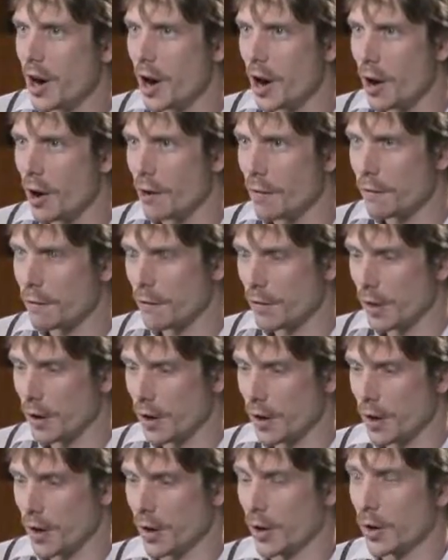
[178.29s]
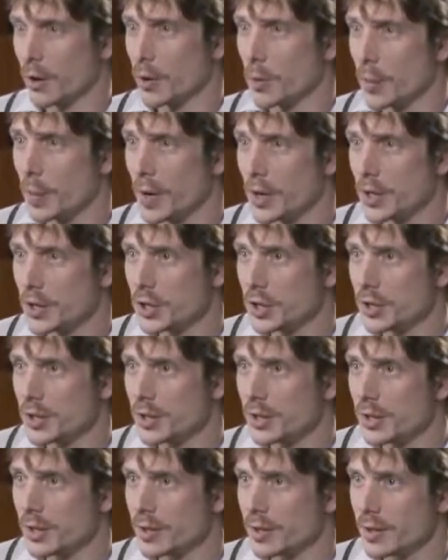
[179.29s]
of
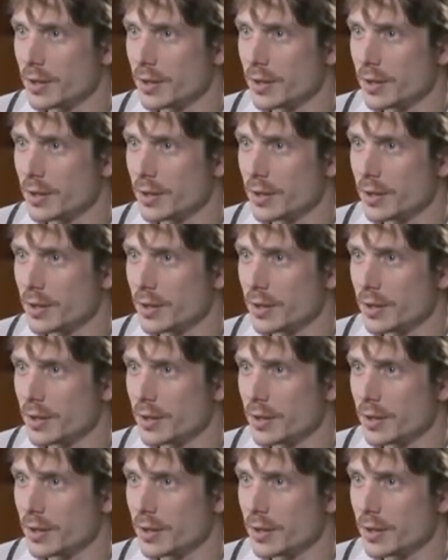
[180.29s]
occupation